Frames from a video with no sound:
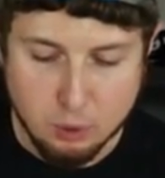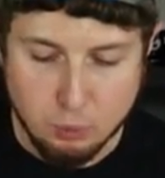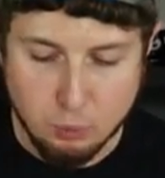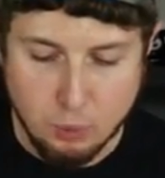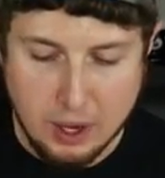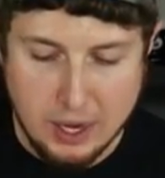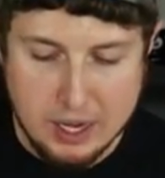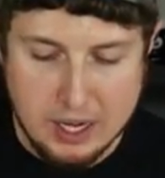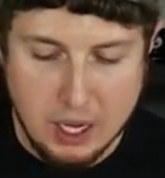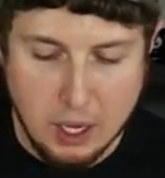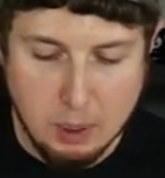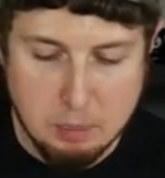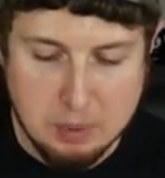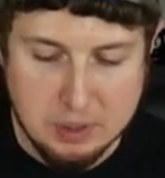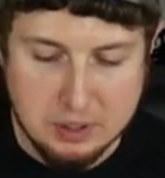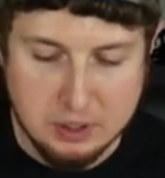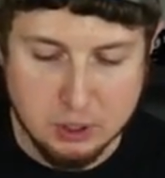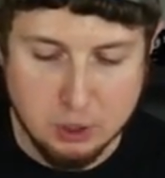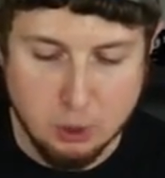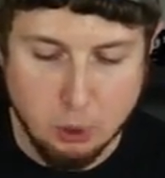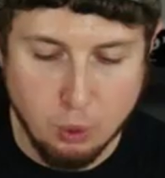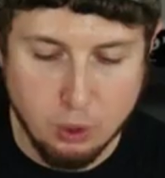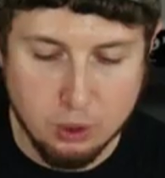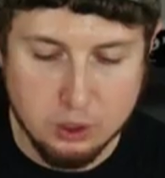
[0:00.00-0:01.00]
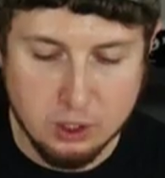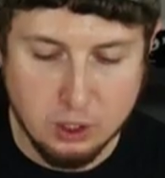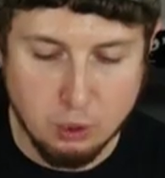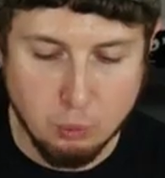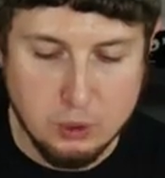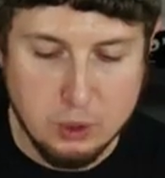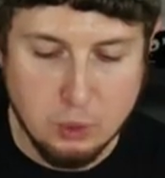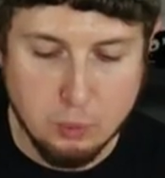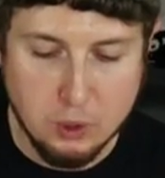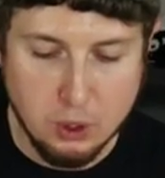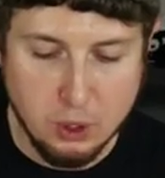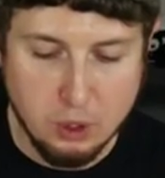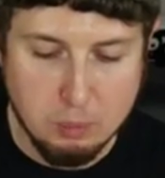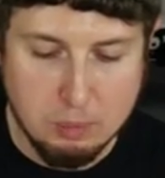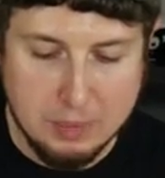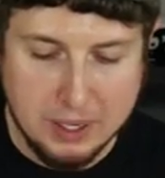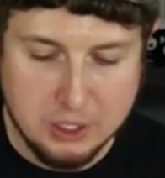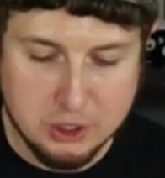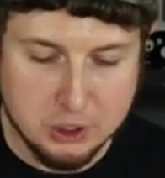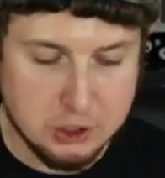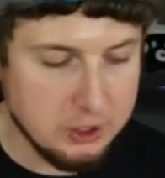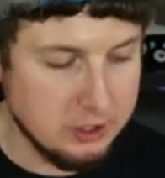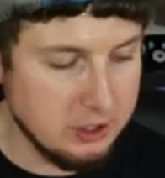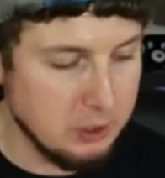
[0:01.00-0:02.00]
right up in the corner. We will
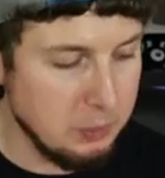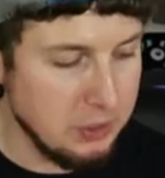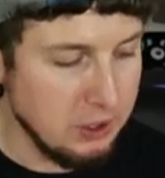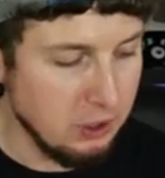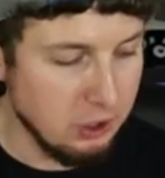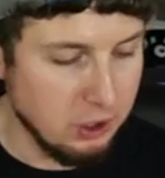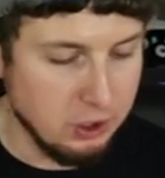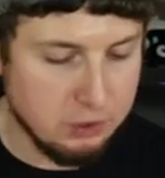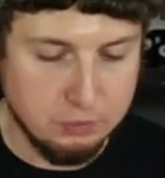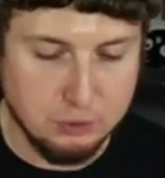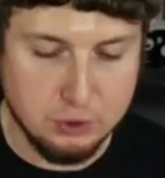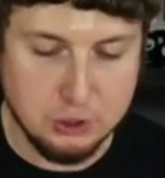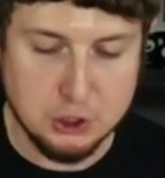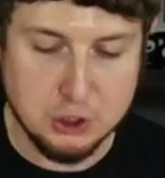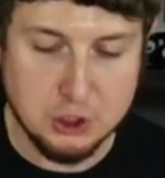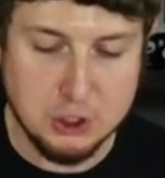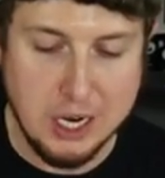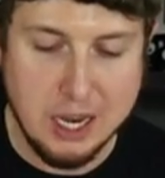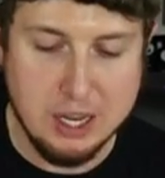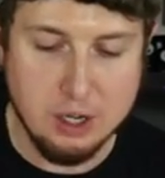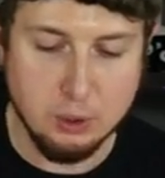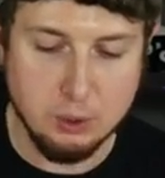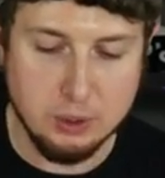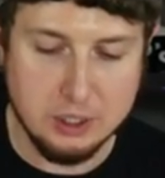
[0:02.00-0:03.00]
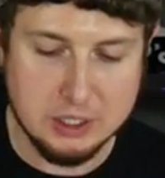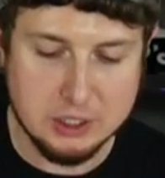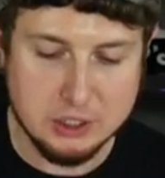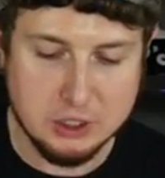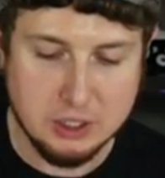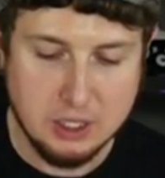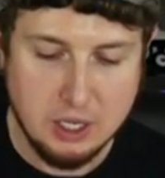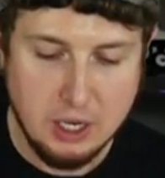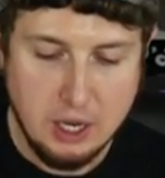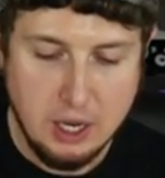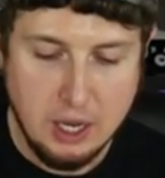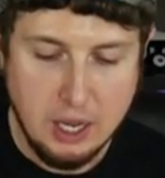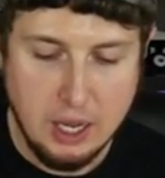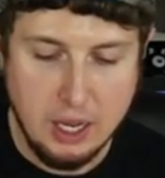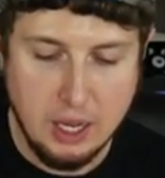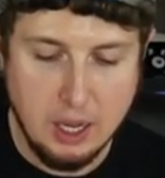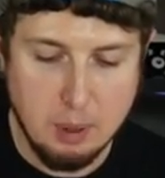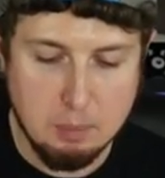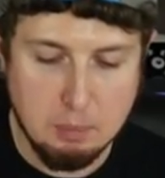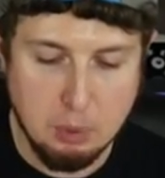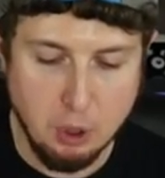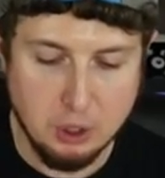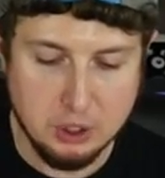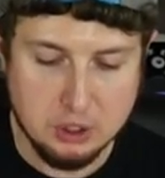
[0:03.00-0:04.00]
make sure that we look for shadowless
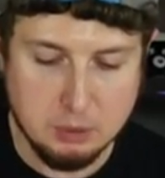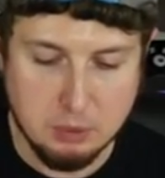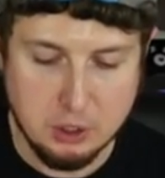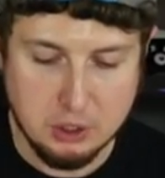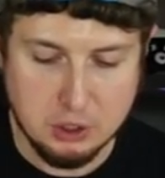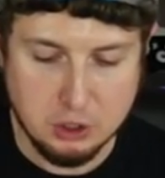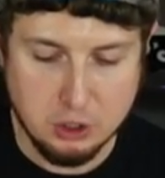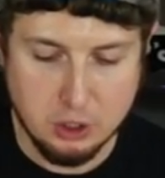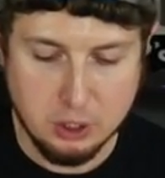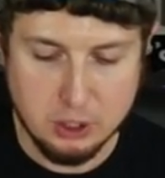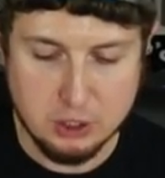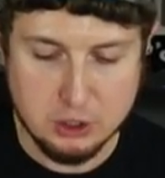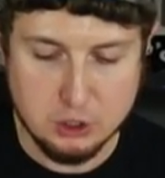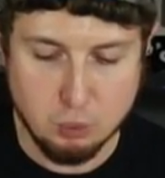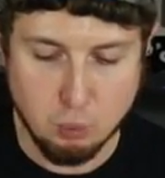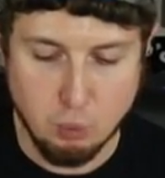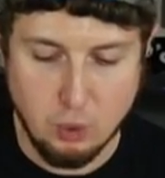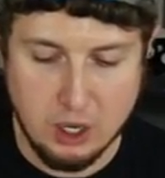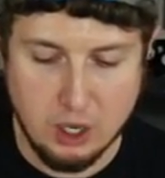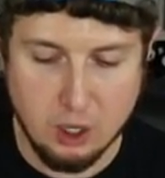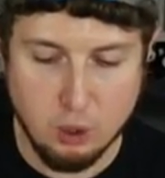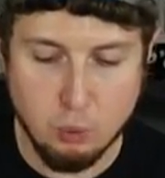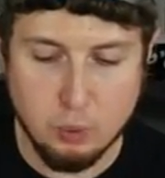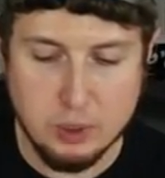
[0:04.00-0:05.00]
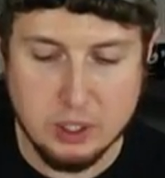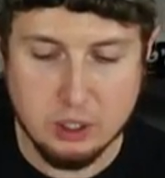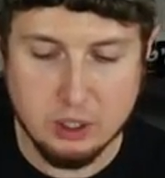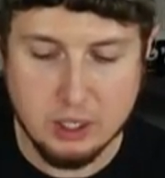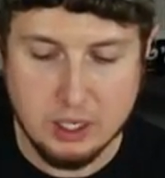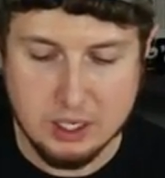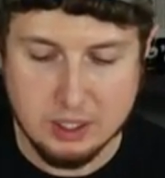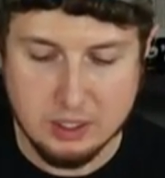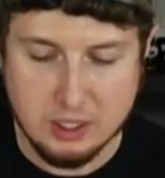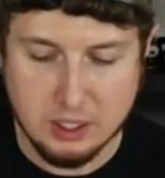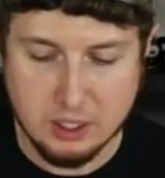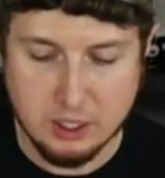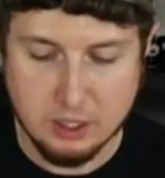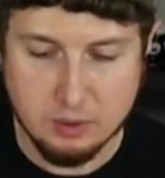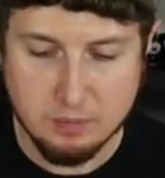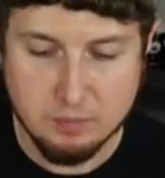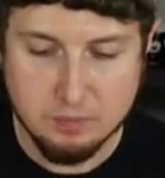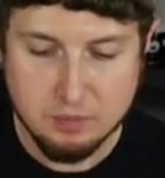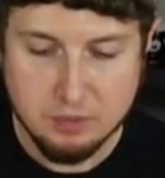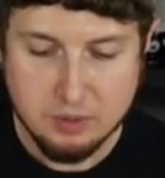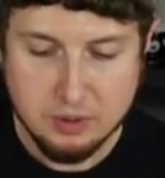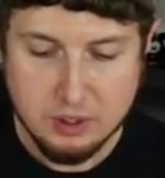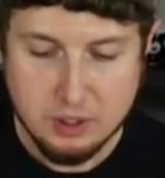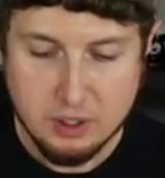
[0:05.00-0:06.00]
Pokemon cards while we are in here.
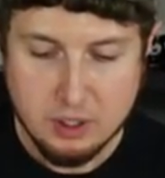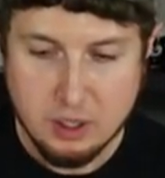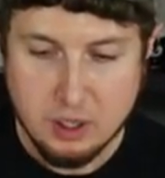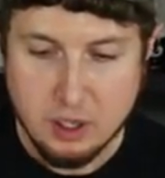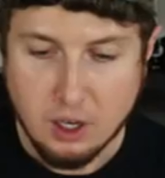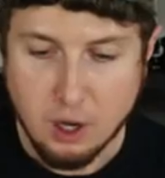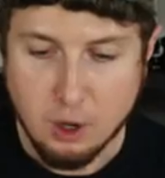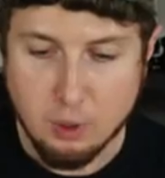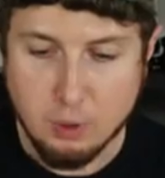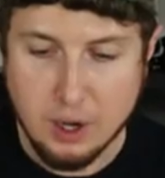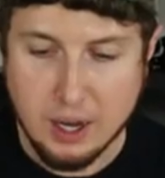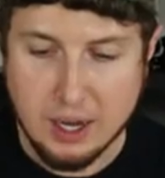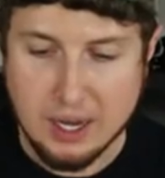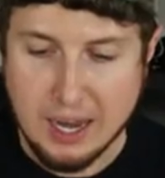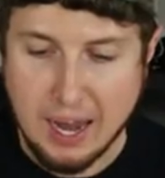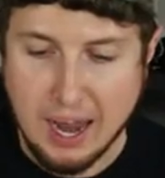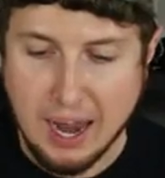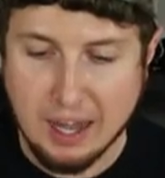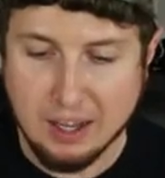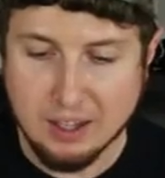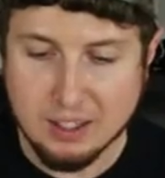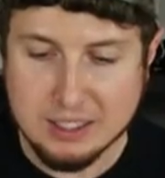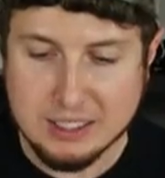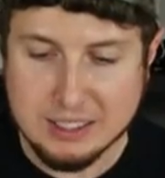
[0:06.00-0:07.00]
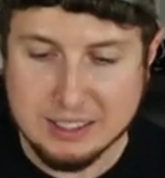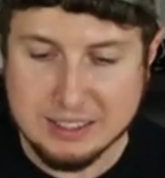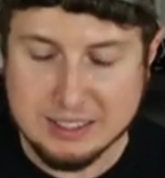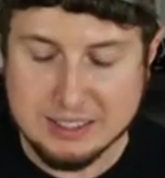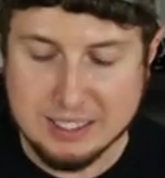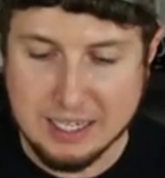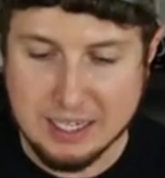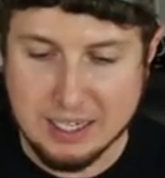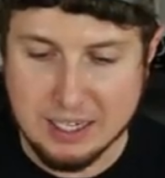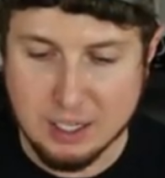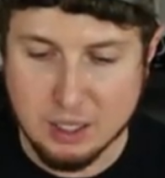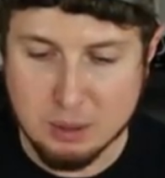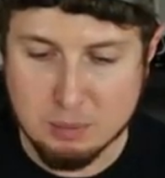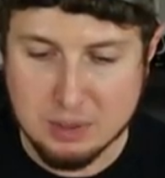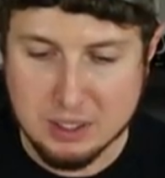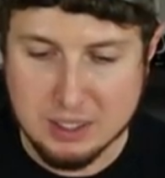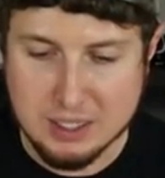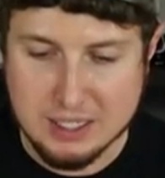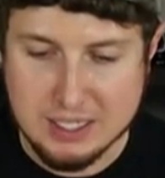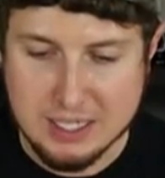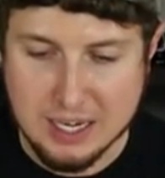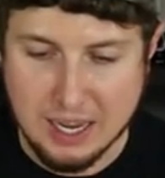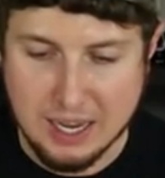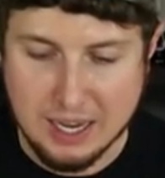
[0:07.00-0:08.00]
All right, Alakazam,
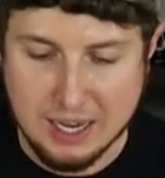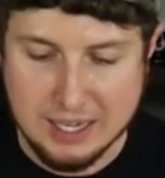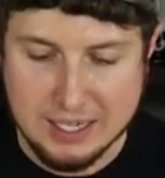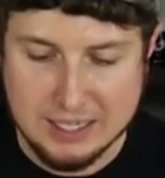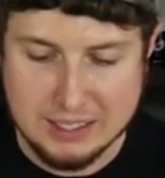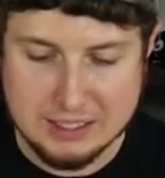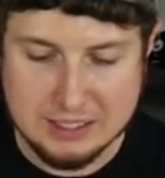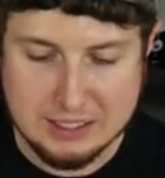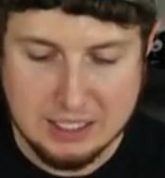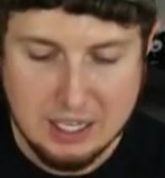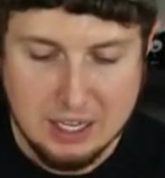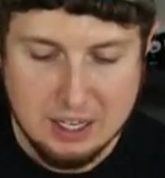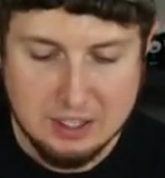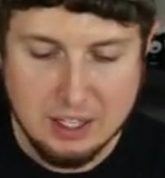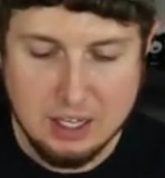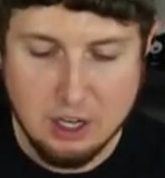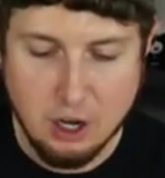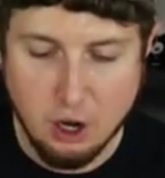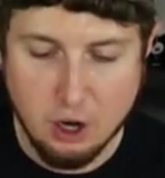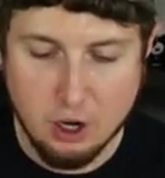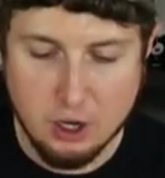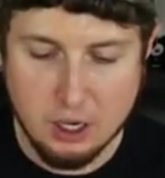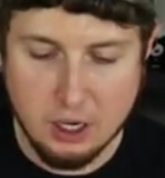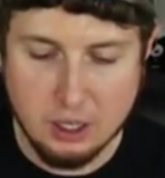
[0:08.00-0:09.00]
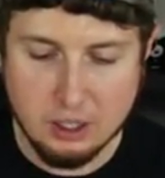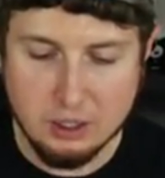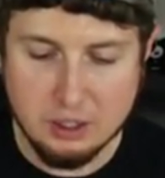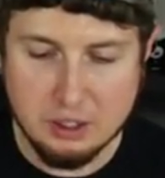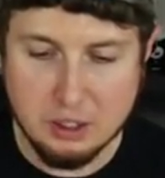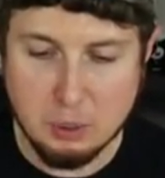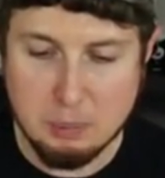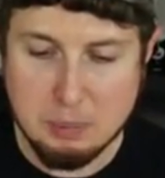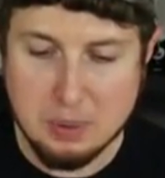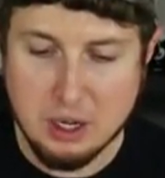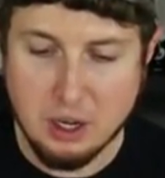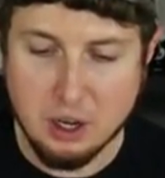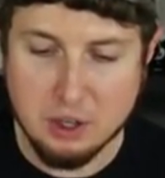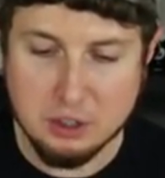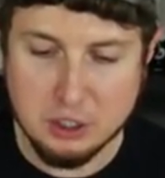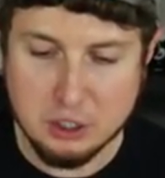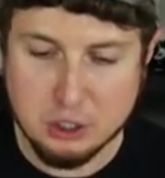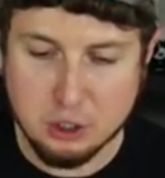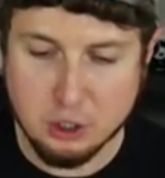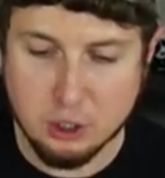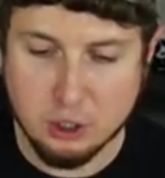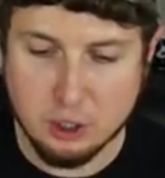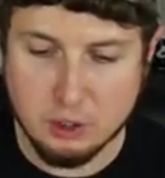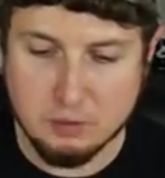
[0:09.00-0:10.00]
nice. They are a little bit on the
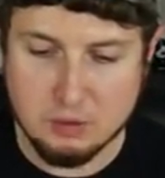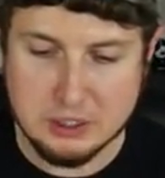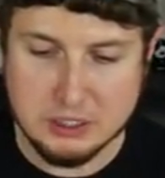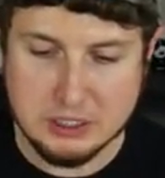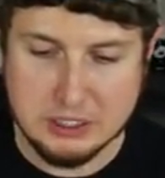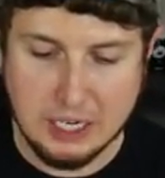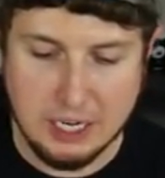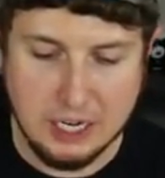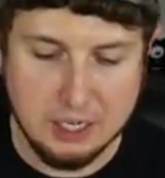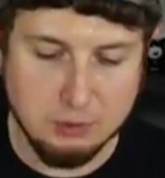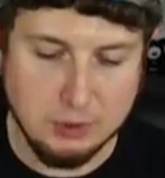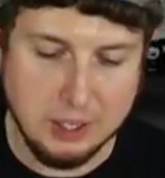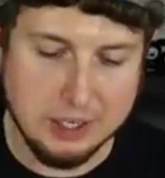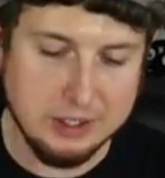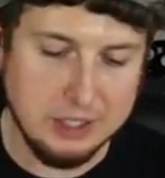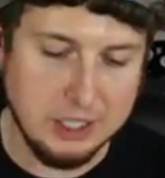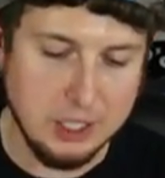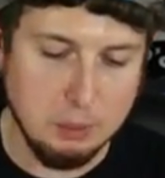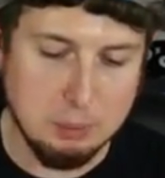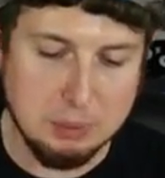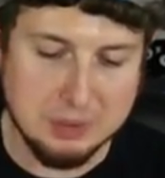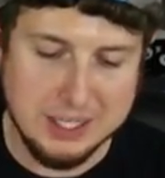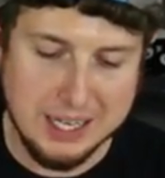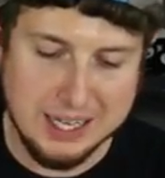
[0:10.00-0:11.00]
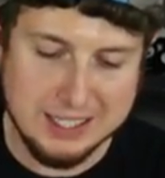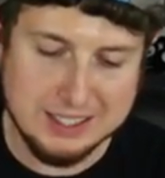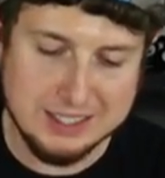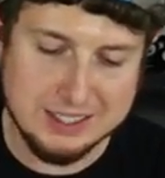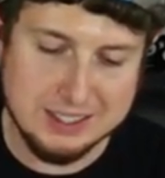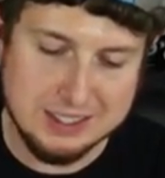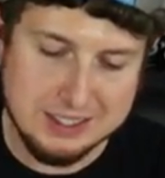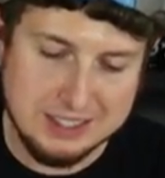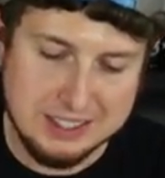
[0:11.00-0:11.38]
curved side right there, but that